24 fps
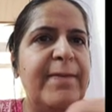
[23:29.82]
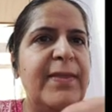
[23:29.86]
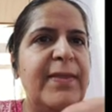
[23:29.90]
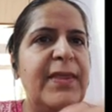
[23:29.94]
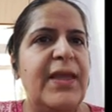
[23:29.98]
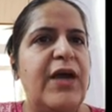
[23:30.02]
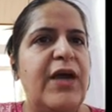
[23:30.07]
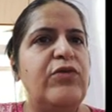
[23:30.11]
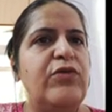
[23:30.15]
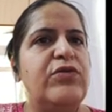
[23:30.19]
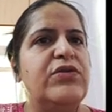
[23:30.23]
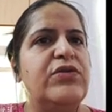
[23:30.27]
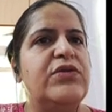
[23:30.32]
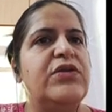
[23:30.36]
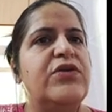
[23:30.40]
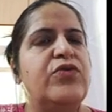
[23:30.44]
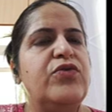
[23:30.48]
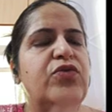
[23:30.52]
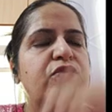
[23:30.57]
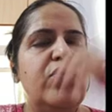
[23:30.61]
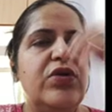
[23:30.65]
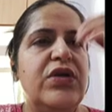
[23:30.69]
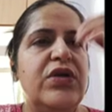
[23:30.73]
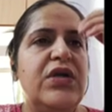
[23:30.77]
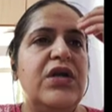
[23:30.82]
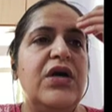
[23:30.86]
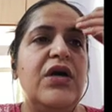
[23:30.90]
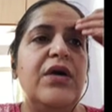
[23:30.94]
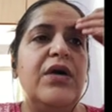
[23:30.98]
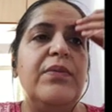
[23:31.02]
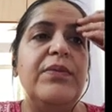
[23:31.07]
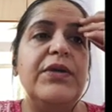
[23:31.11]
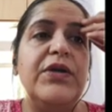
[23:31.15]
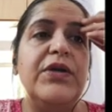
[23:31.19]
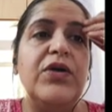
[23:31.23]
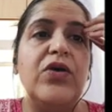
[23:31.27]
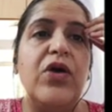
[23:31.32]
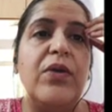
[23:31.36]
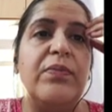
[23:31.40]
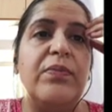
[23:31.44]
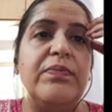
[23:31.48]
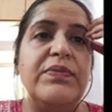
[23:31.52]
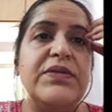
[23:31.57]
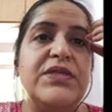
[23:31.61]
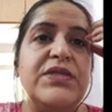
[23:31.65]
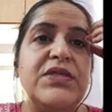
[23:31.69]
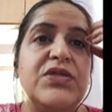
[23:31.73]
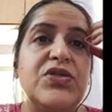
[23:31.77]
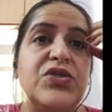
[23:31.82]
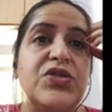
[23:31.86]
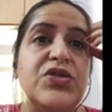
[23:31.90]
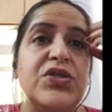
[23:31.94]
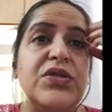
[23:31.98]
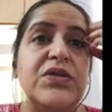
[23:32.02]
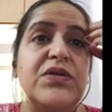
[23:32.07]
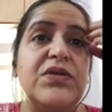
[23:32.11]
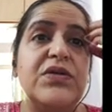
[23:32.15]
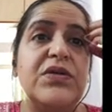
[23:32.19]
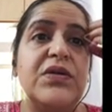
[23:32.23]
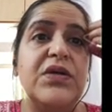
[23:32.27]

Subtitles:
Now the rural-urban composition.